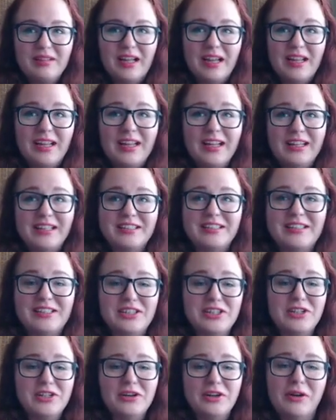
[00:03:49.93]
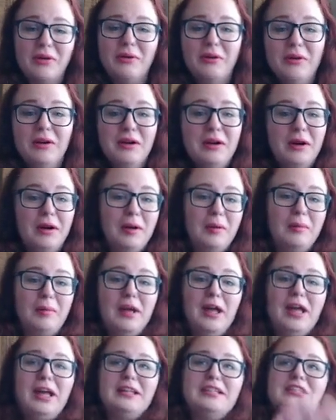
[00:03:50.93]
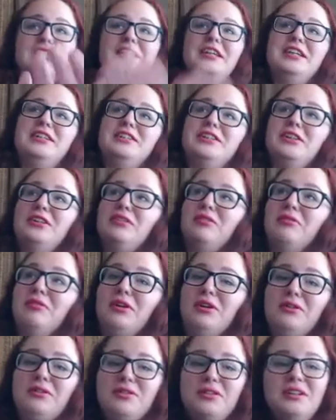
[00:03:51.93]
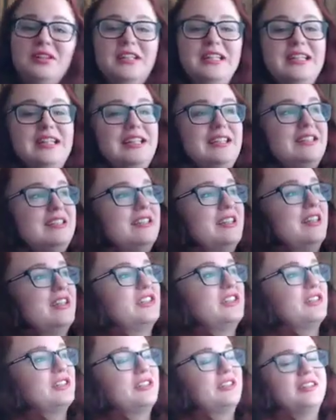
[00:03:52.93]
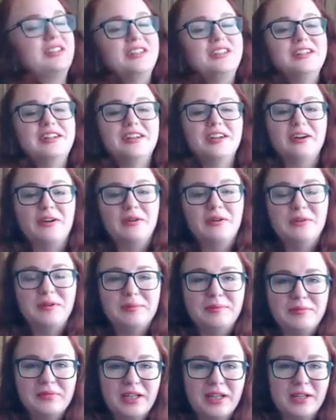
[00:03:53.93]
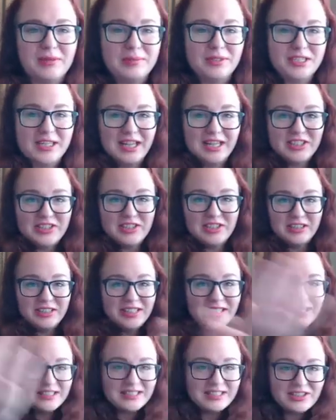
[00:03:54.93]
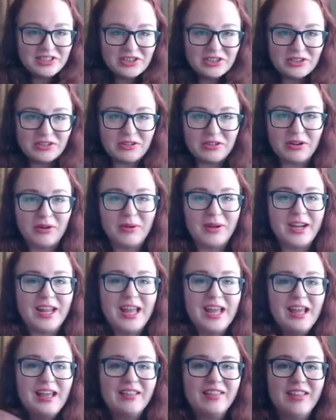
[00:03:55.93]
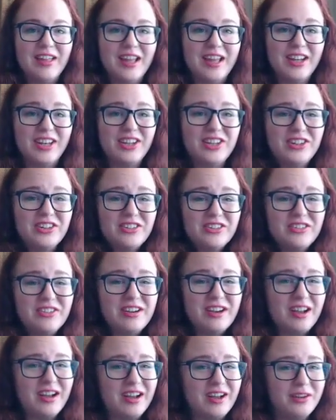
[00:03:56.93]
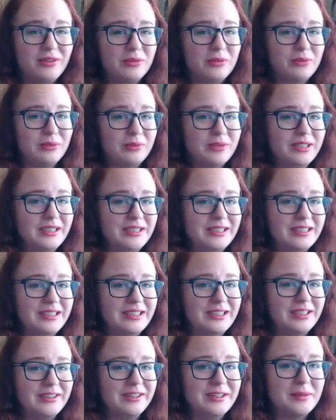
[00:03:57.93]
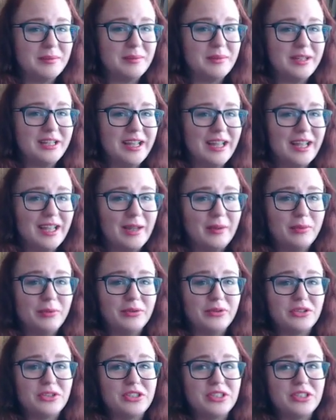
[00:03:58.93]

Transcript: I guess, a basket to throw the leads that you're, to catch the leads that you're throwing, then you're not really going to be able